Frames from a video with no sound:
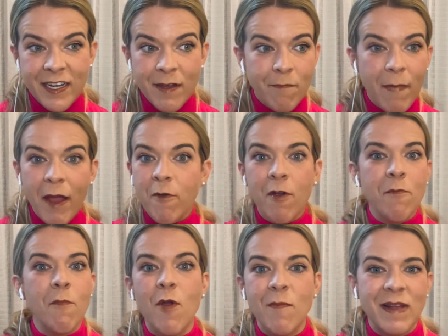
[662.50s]
micro
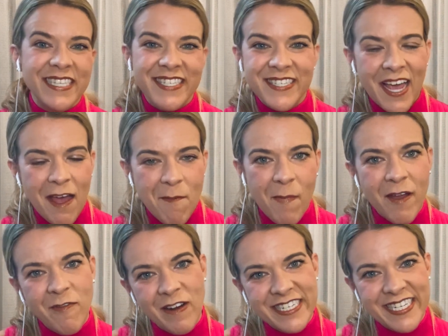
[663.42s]
moments. Um, my
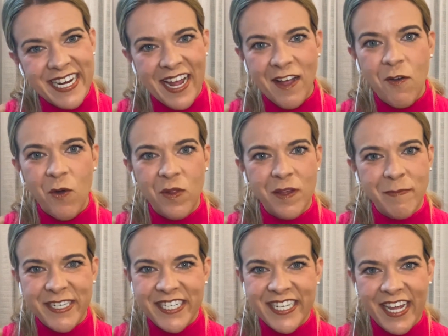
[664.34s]
friend and I call them
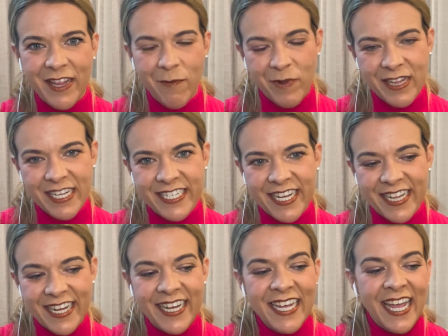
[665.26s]
and share them with each
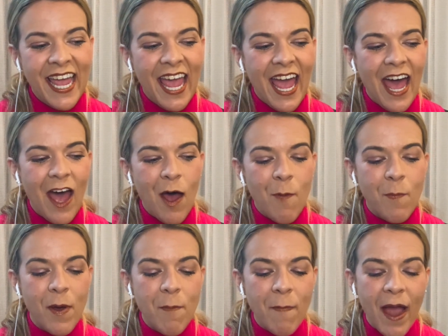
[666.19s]
other, uh,
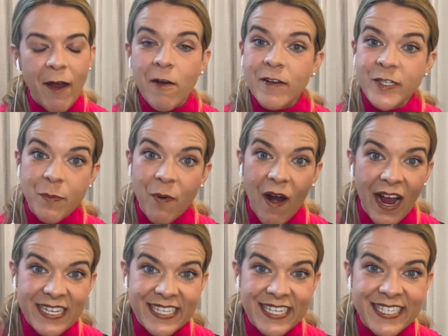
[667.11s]
but micro
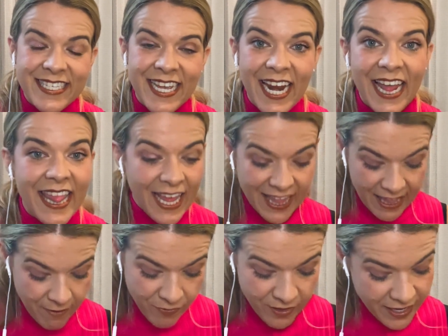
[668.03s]
surprises. And I think
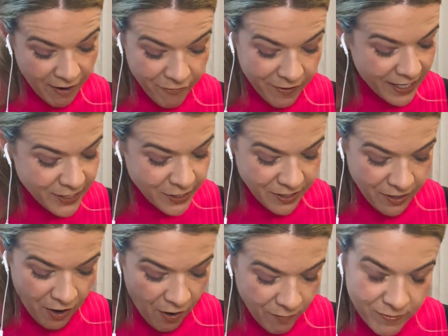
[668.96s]
if the definition
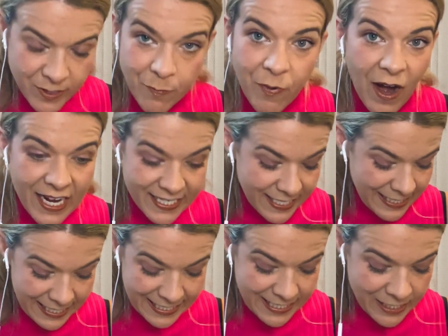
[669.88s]
of surprises
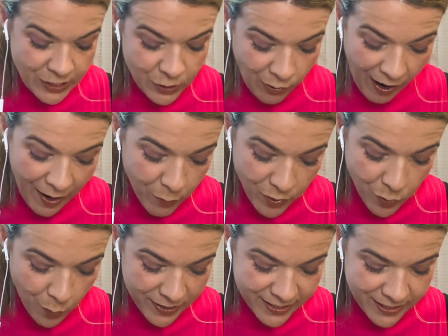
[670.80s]
is to strike with
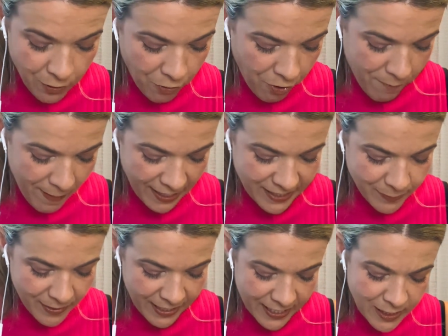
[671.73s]
wonder or
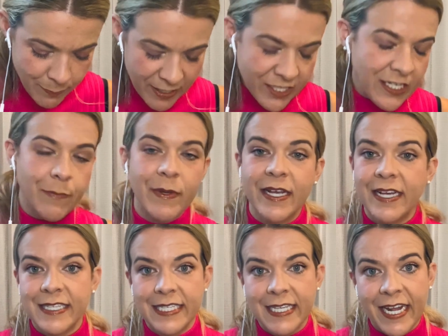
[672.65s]
amazement, especially
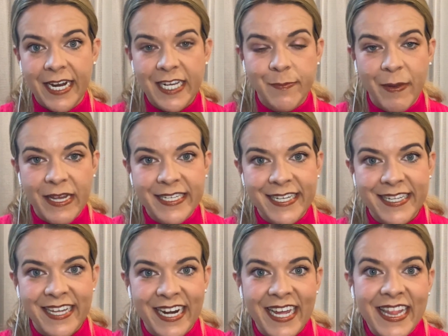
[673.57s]
because it's unexpected,
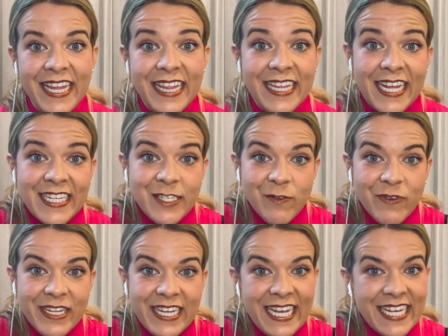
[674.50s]
then I think that that's a
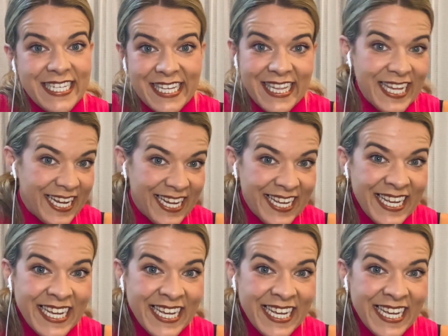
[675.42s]
really easy thing